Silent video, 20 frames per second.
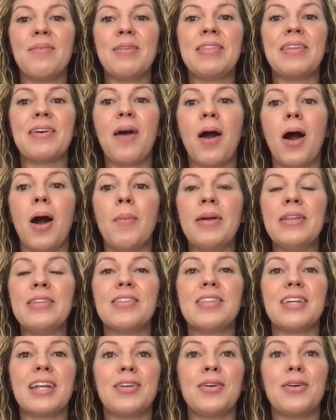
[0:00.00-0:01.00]
In the comments
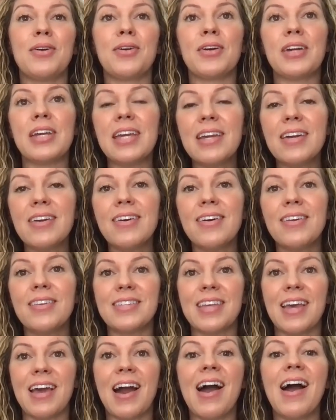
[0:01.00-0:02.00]
so that I know you're here. I'll
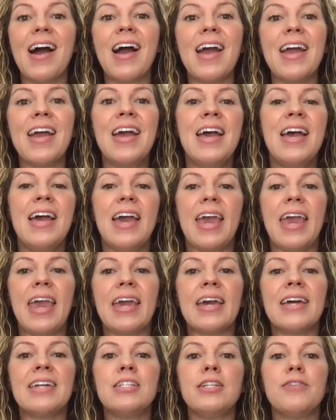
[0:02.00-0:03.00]
say hi.
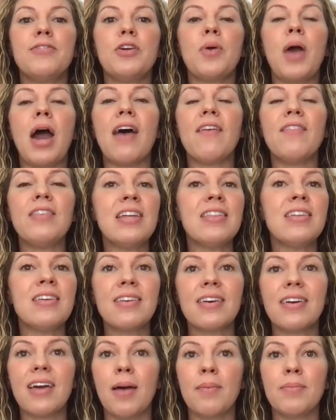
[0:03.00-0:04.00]
And if you have anything
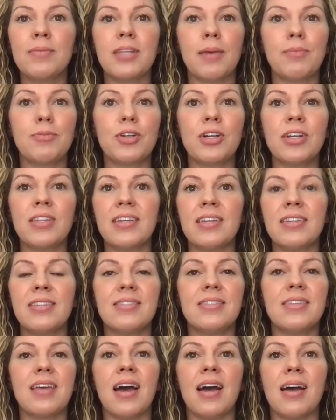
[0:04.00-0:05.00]
that comes up during
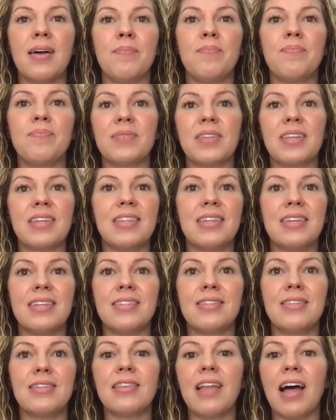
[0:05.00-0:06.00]

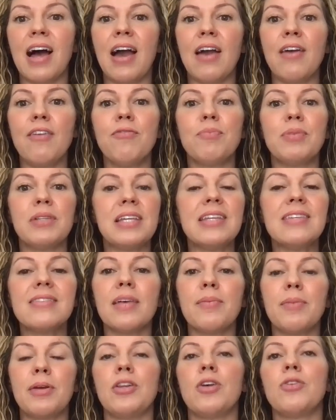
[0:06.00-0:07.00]
this live, please
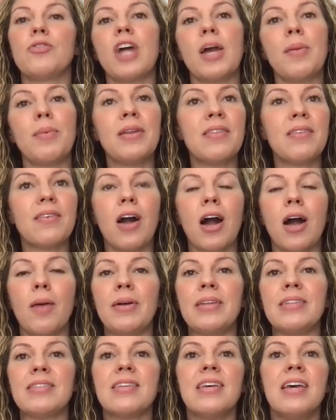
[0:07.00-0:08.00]
let me know. Type it in the
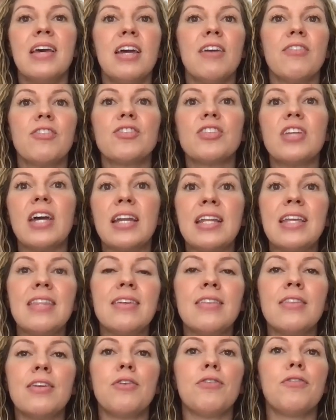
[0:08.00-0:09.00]
comments. If there's
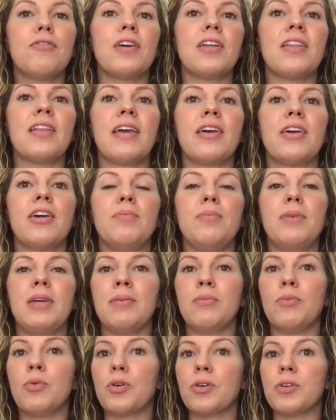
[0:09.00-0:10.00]
anything that you feel like could
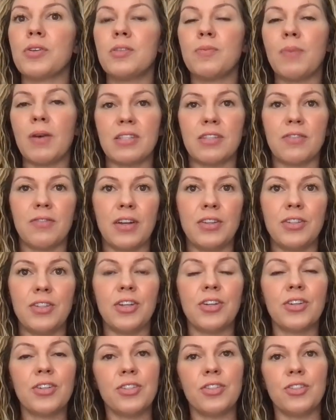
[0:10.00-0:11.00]
be more specified
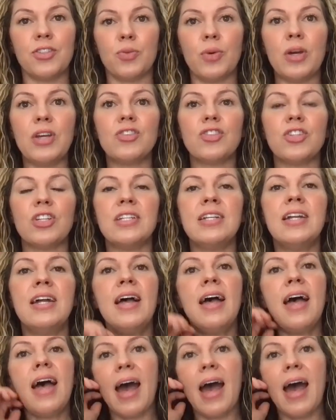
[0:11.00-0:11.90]
to your situation,